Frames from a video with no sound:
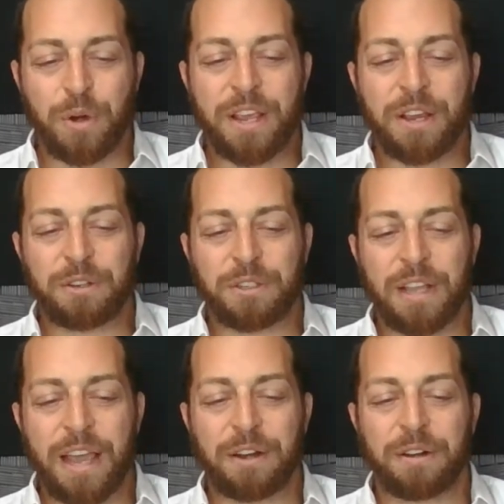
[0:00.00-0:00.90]
3 years
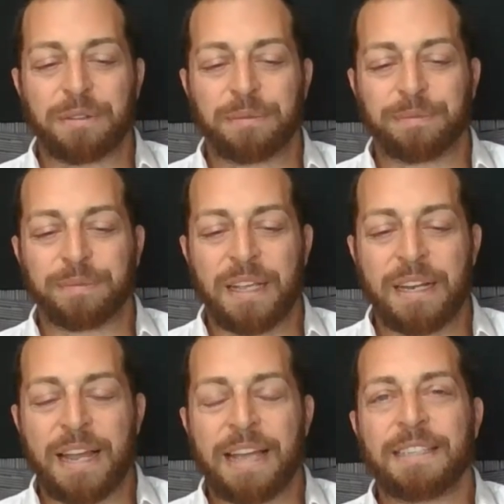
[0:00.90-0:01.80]
later,
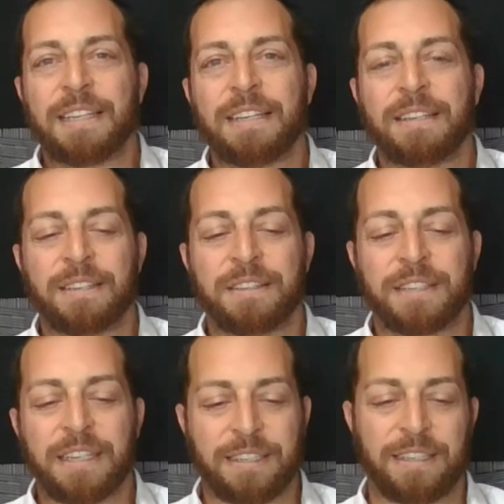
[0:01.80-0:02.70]
in
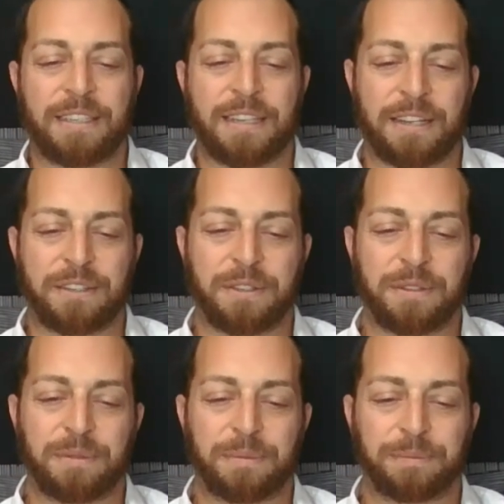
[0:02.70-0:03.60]

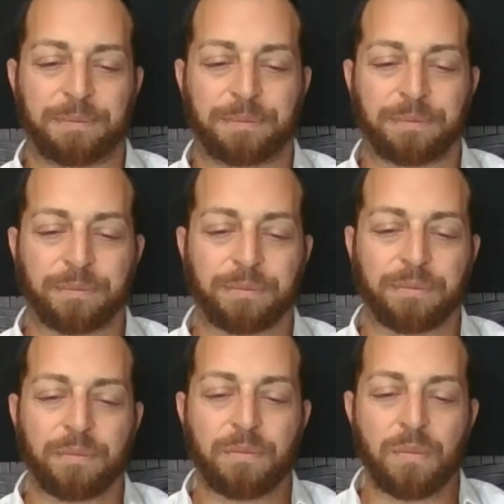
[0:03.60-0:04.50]
1966,
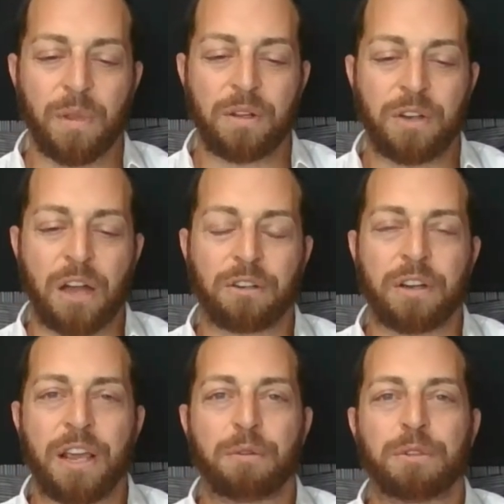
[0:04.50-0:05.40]

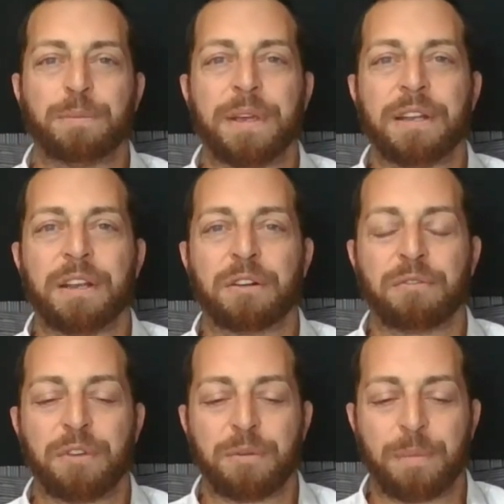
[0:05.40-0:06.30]
Dr. King was being
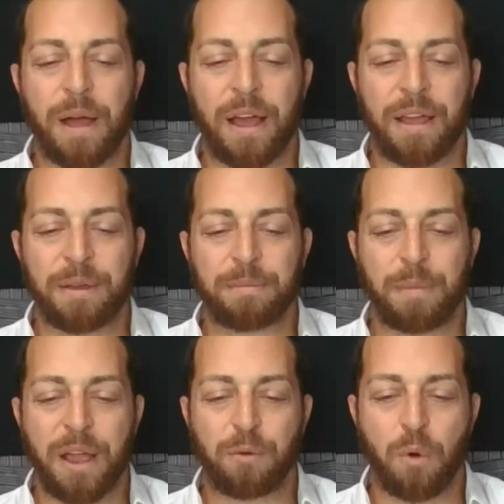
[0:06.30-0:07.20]
interviewed by
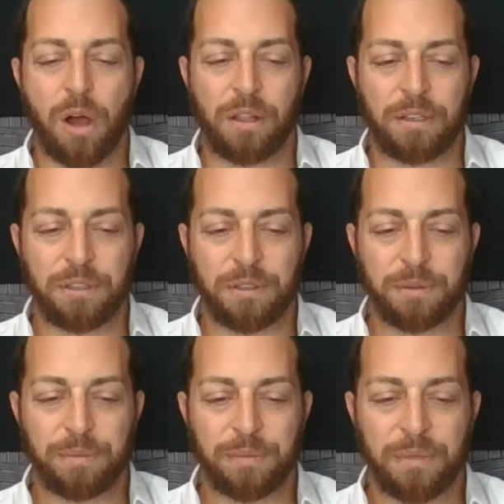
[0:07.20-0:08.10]
Mike
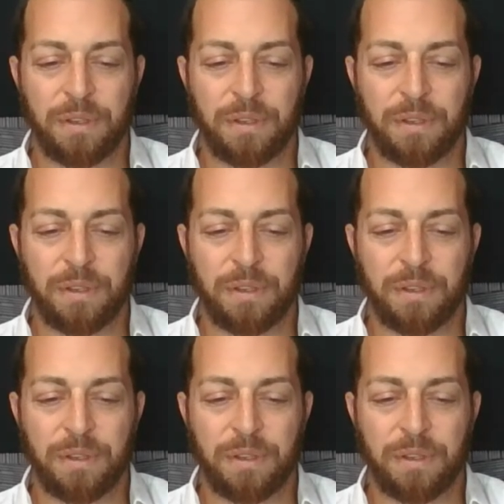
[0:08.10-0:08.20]
Wallace.